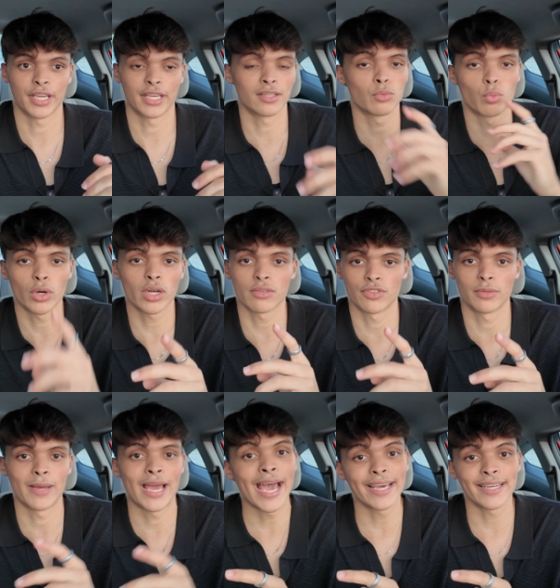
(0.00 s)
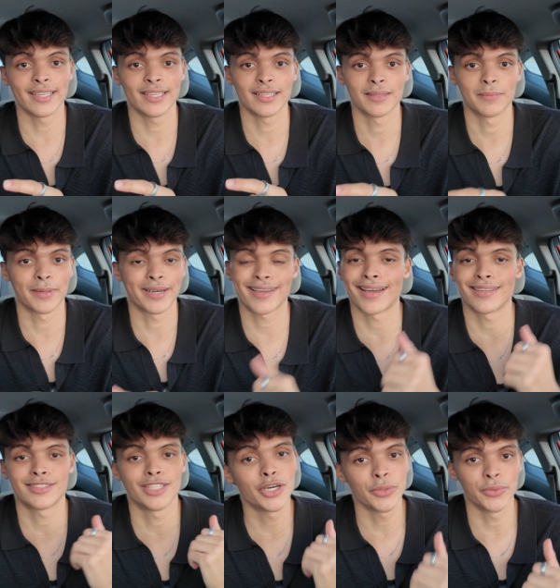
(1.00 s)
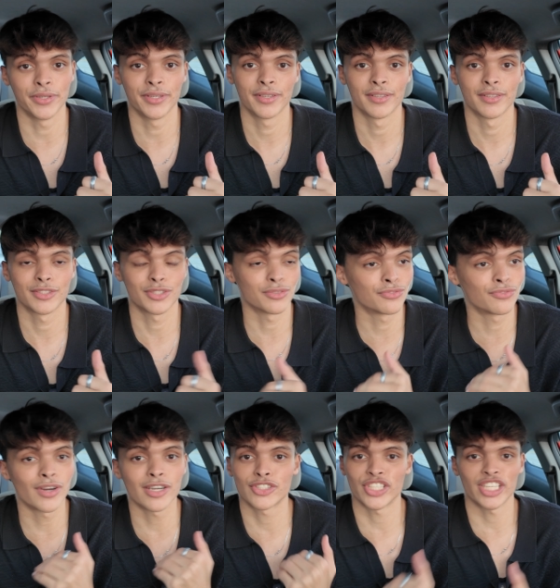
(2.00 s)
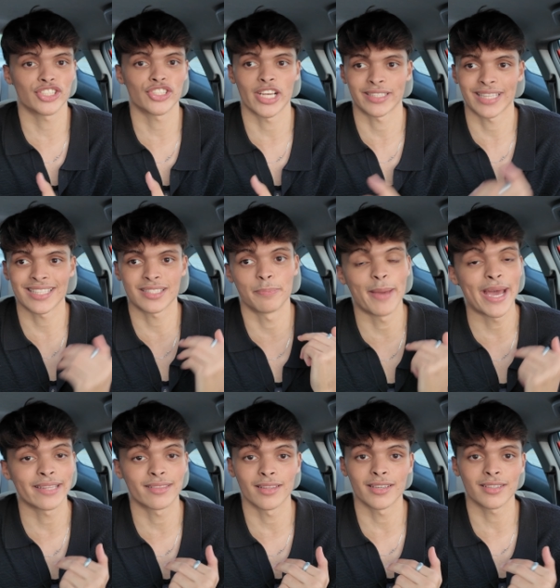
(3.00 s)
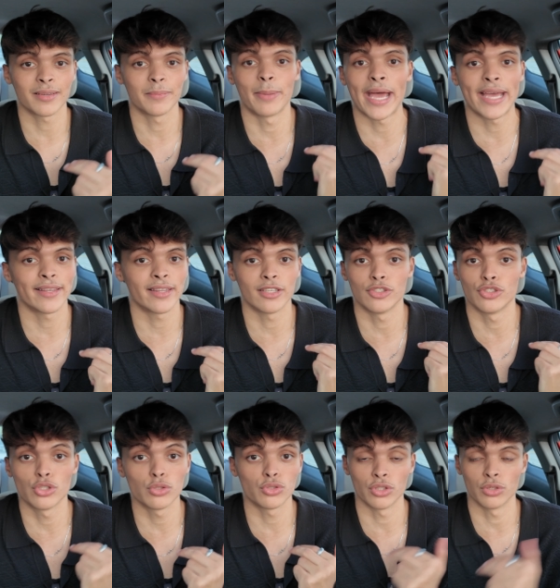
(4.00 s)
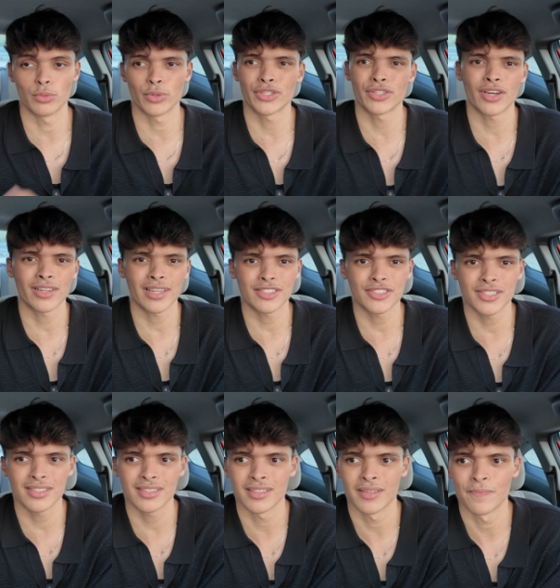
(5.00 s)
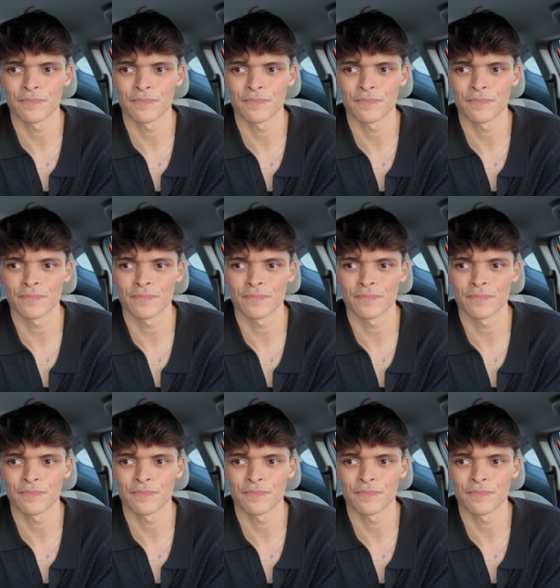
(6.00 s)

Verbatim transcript: And then one of them had it, but I got towed. So fuck Shake Shack. That's bad luck, bad Zuzu. What do you call that shit?